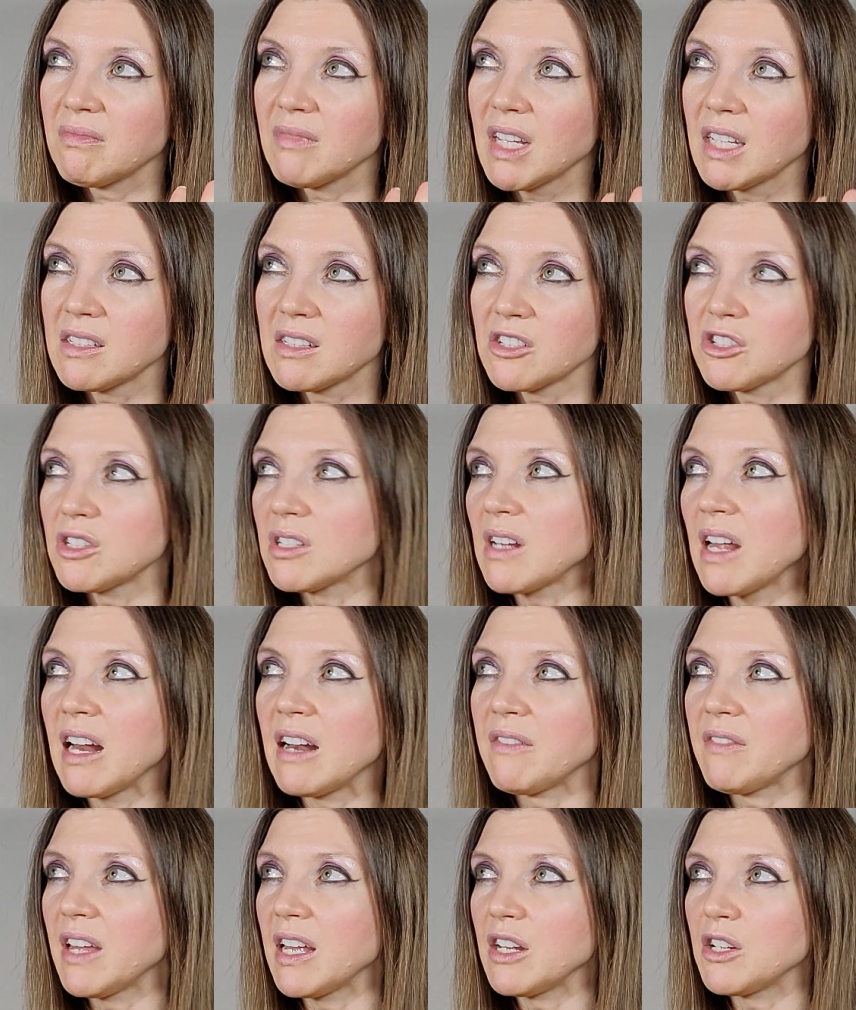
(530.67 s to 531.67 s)
It's just kind
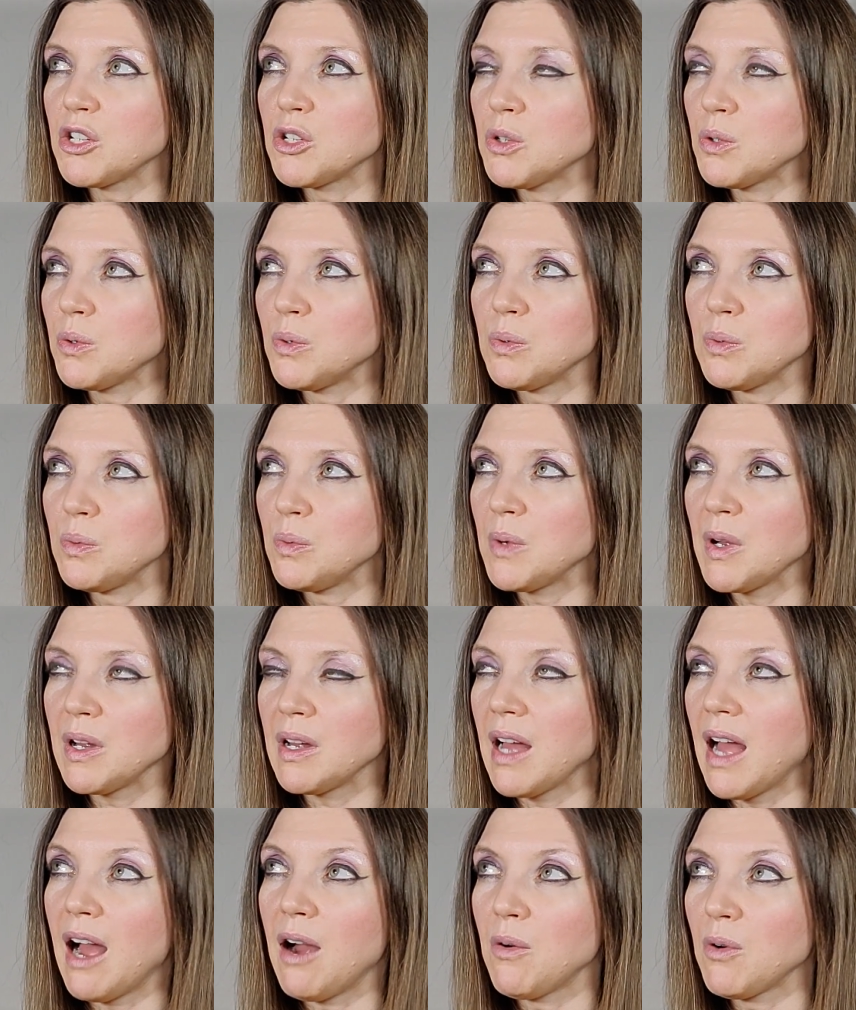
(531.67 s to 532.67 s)
of like 2
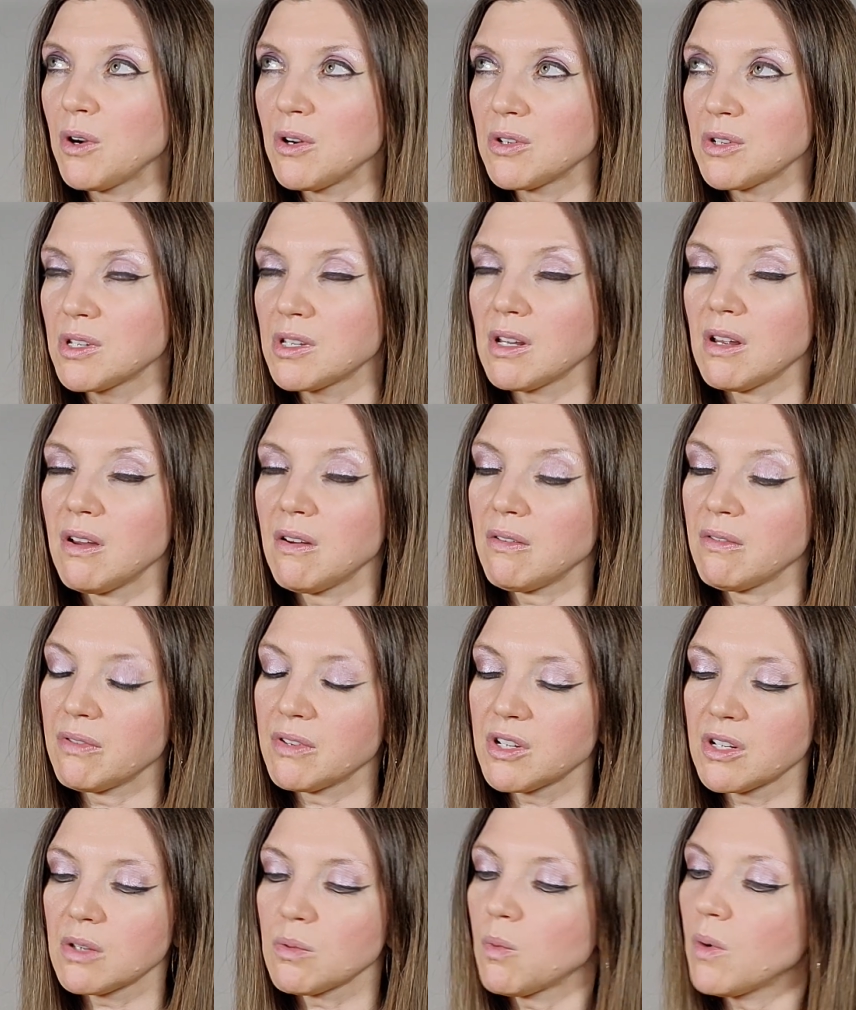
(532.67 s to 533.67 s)
hours of
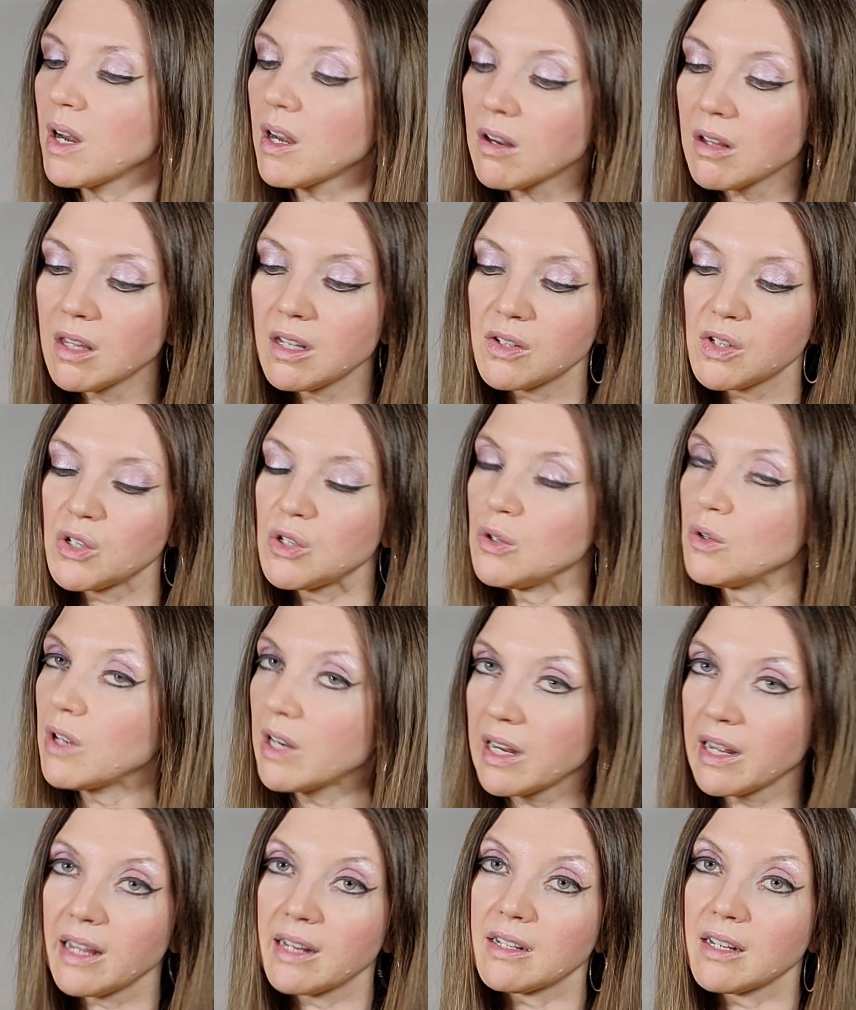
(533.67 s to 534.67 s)
just, when are these two going
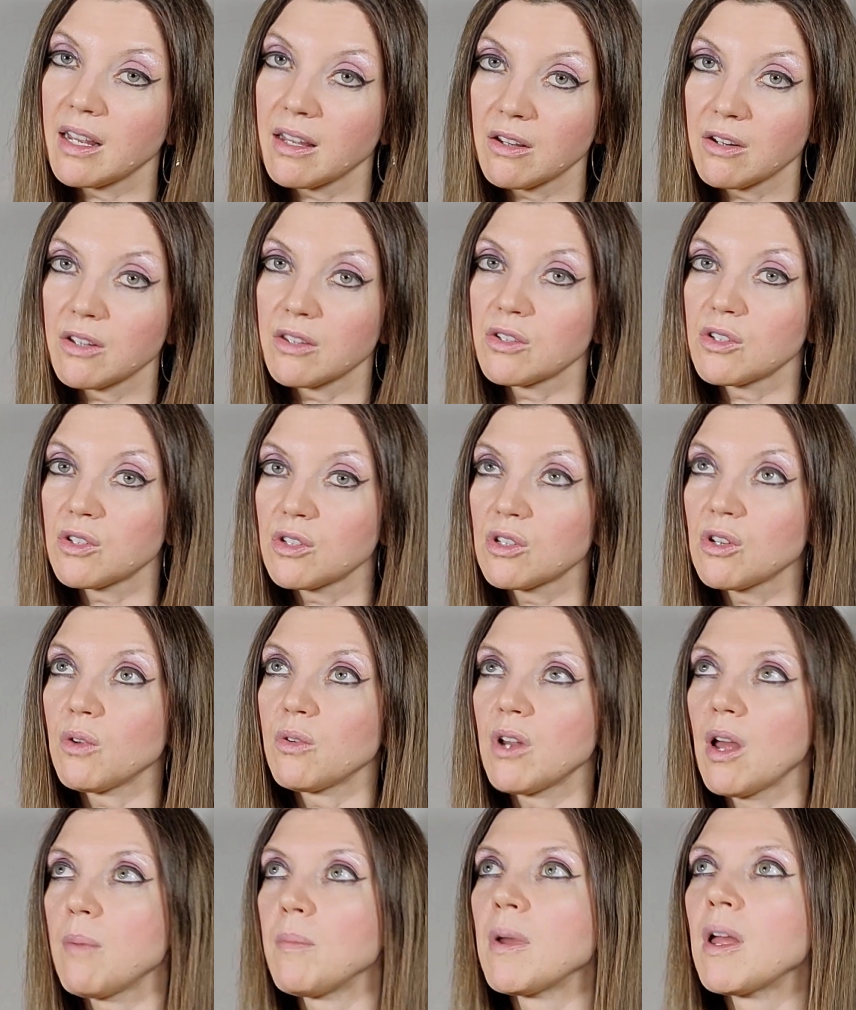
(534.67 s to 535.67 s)
to get together? This is so
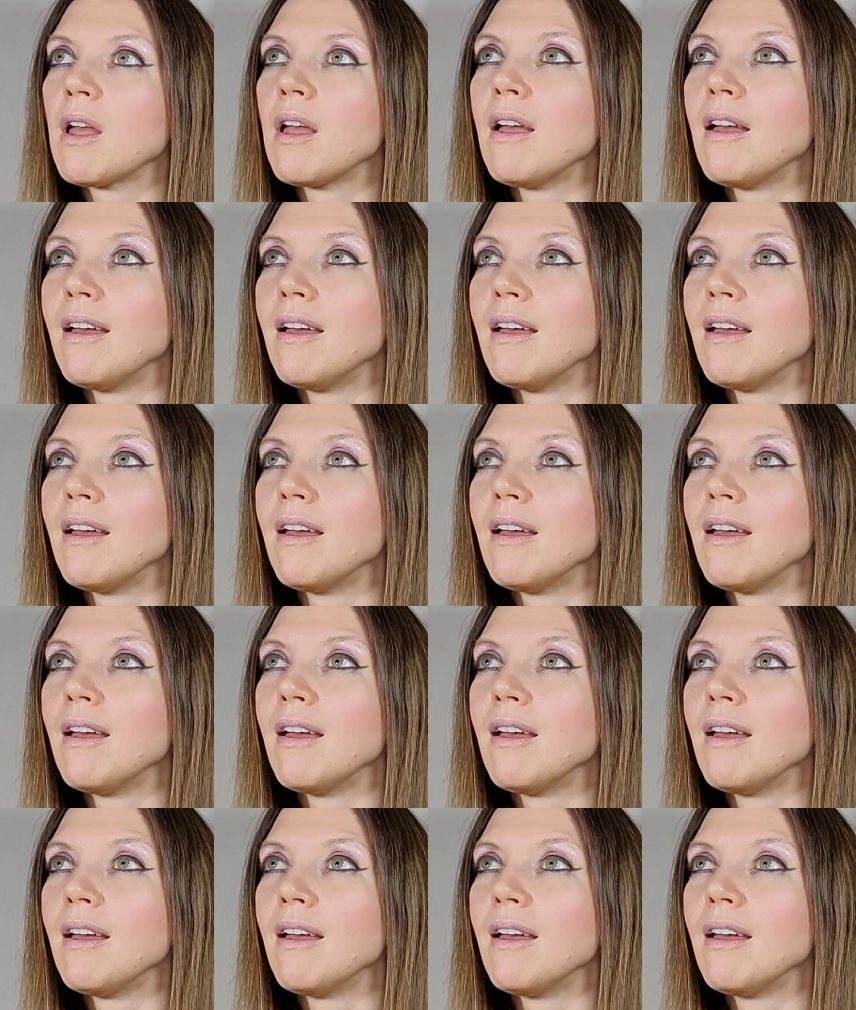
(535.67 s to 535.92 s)
dumb.